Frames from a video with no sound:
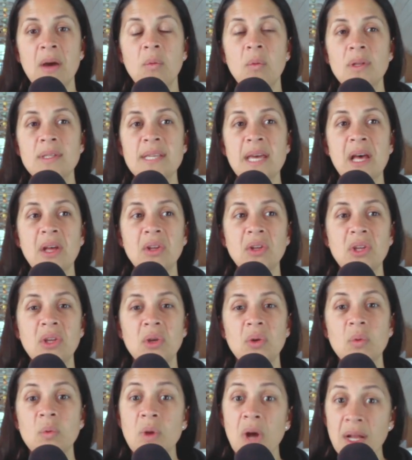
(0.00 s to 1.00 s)
will tell
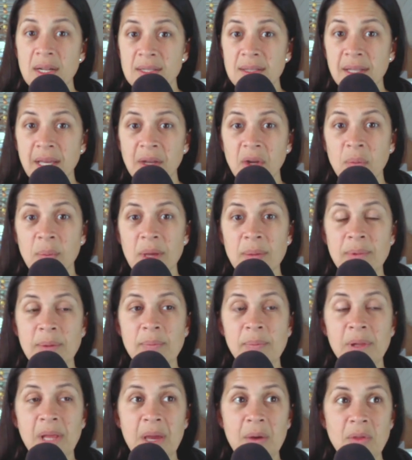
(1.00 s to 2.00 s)
you not to let your baby
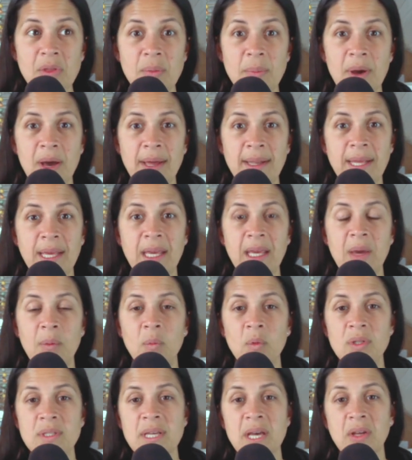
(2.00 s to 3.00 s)
play with the potty, and
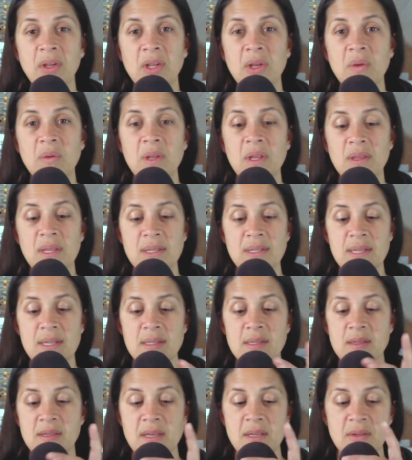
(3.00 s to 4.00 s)
will tell you that this
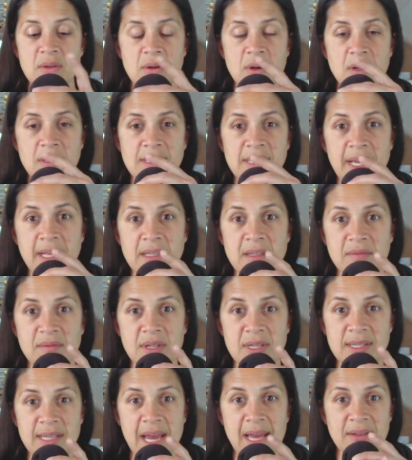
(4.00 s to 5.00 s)
is these are all signs of
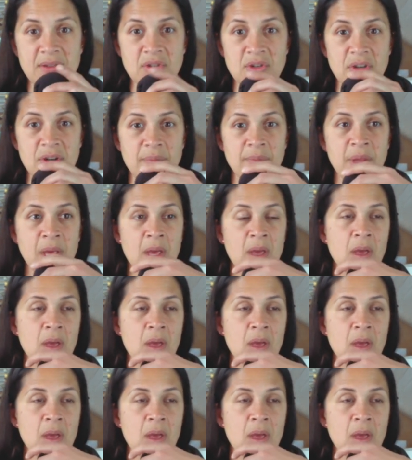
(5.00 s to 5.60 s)
disaster.